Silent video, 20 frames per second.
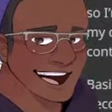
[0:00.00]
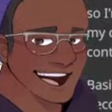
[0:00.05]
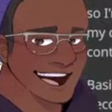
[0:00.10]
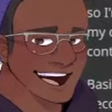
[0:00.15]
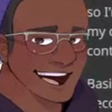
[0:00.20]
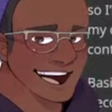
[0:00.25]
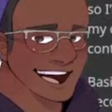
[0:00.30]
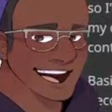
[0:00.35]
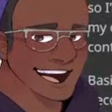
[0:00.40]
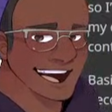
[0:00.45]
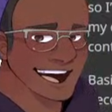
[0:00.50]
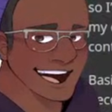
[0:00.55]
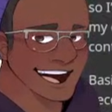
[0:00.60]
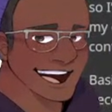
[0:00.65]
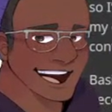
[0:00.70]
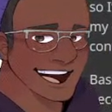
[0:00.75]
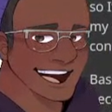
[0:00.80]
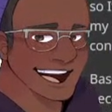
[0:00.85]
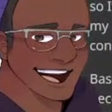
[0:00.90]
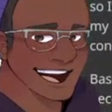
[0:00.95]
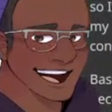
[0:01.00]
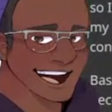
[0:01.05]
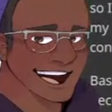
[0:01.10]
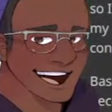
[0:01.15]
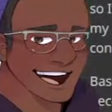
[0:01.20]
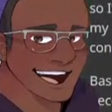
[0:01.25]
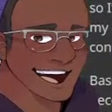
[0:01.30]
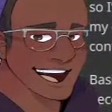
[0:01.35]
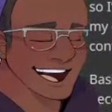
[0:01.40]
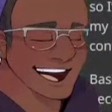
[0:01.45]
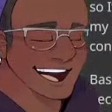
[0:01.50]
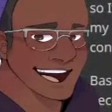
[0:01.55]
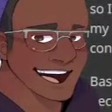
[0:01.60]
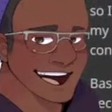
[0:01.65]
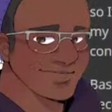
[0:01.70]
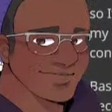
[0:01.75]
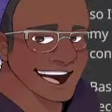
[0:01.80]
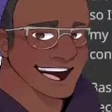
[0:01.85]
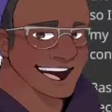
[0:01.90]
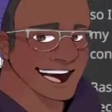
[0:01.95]
It's absolutely awful.
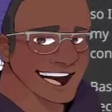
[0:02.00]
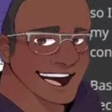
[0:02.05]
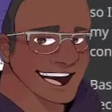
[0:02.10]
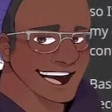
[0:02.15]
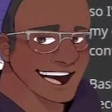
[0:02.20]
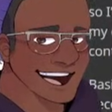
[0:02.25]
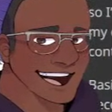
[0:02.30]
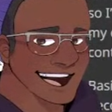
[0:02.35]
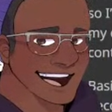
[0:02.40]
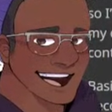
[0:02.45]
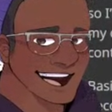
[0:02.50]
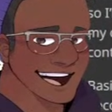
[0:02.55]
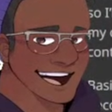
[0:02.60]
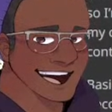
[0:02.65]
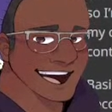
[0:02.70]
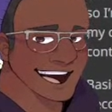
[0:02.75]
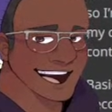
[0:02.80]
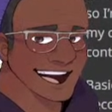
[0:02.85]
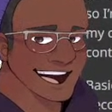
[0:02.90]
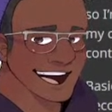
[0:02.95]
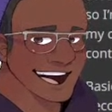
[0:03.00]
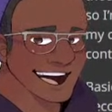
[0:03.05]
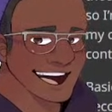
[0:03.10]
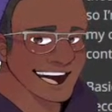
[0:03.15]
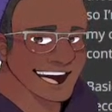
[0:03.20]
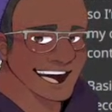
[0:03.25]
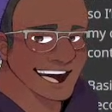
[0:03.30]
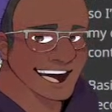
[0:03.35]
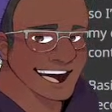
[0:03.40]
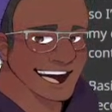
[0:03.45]
But it's the nature of contract law,